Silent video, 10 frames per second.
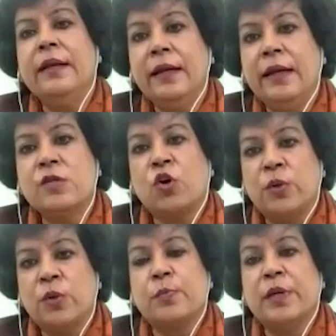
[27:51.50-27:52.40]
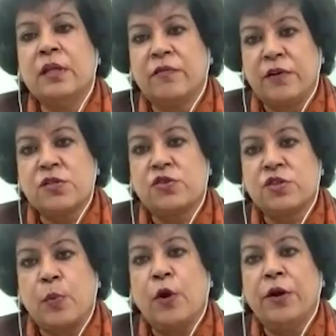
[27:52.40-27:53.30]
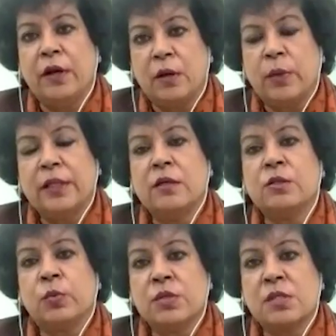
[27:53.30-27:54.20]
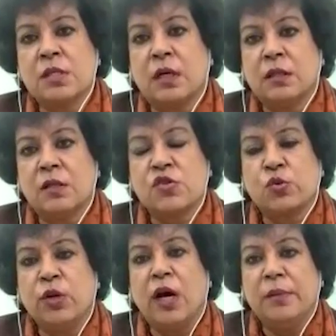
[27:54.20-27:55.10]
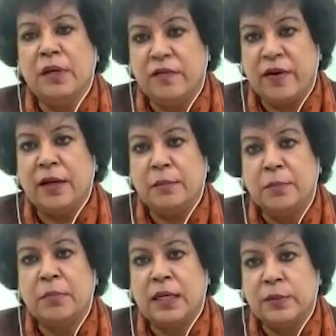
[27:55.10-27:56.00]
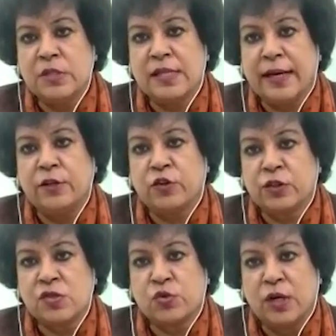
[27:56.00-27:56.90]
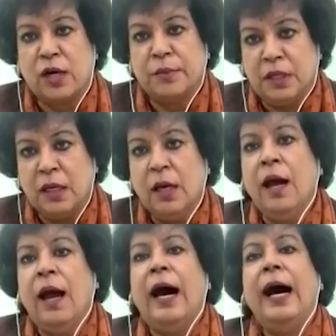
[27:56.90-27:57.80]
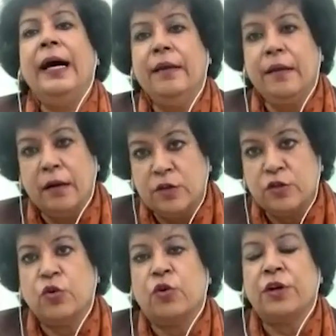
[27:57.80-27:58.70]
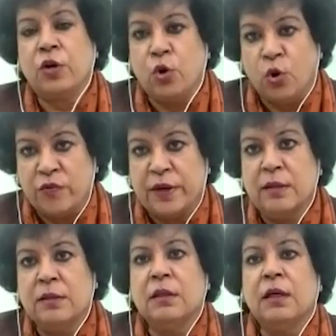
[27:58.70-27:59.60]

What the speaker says: India has always been the first responder, whether it was the tsunami. If I remember, I was there during the tsunami and during COVID.